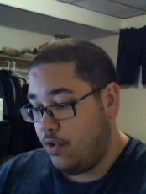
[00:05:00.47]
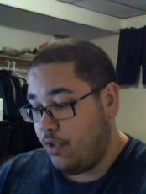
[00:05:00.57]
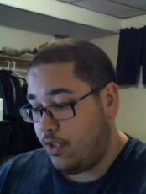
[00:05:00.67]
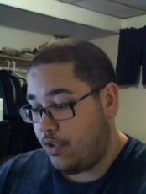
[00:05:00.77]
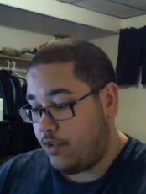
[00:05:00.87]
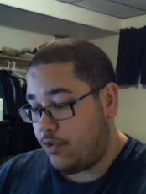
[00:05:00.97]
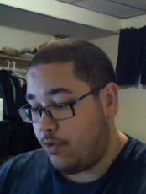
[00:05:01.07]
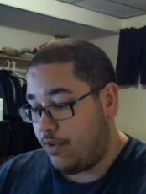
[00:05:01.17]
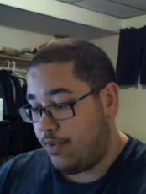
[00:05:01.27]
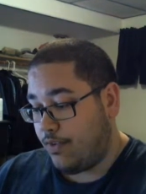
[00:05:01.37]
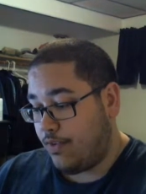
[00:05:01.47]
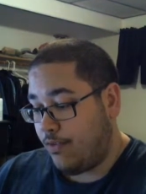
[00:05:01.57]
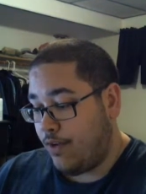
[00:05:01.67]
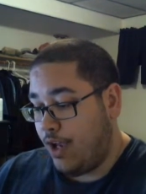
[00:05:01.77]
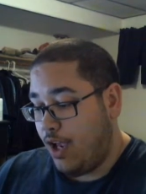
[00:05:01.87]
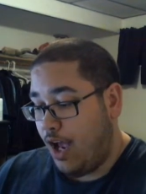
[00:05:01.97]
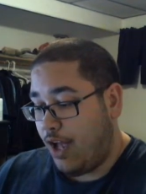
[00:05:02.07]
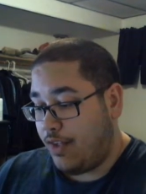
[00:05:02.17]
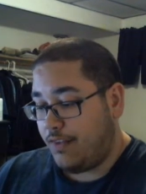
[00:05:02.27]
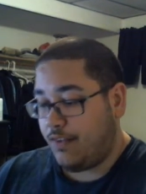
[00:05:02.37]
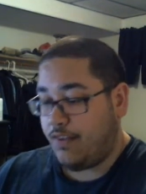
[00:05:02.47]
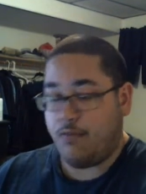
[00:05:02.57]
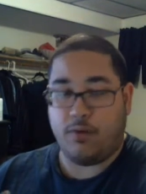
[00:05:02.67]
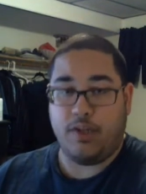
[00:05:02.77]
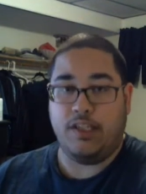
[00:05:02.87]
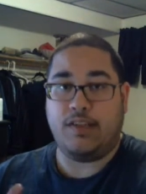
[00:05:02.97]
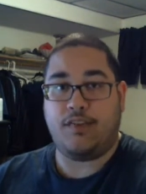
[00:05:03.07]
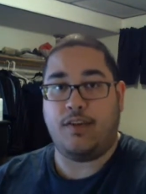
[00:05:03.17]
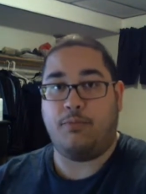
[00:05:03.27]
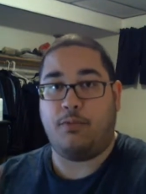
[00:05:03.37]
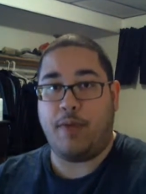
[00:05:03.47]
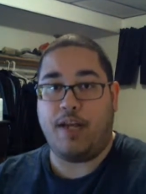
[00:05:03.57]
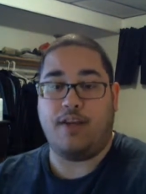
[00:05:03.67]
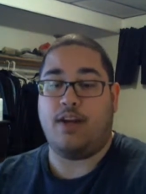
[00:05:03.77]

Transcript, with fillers: like the joints and stuff. This is a really simple paint